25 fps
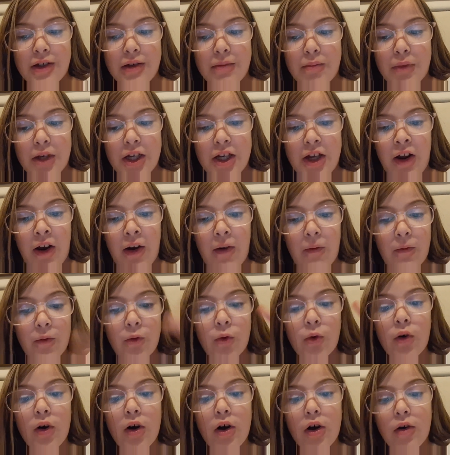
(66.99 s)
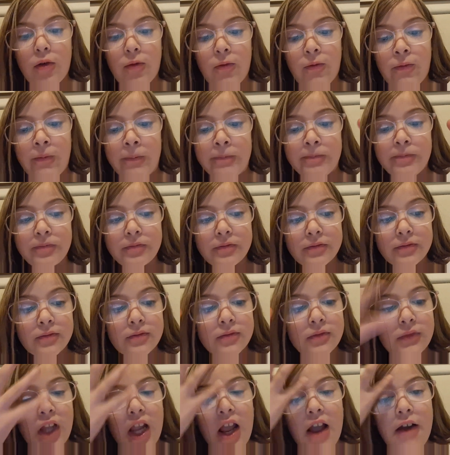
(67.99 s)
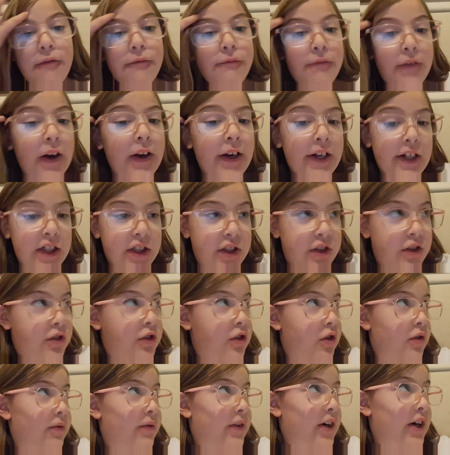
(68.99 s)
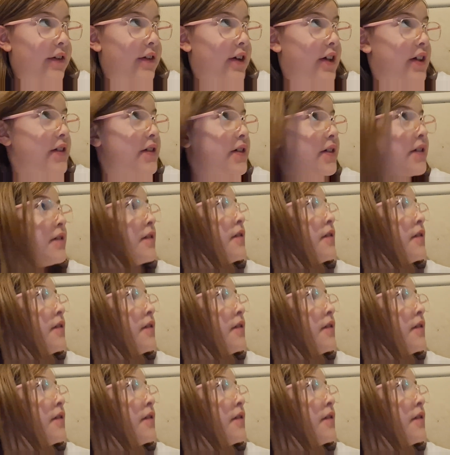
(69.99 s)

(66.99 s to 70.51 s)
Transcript: and be careful of fairy hunters, all fairies.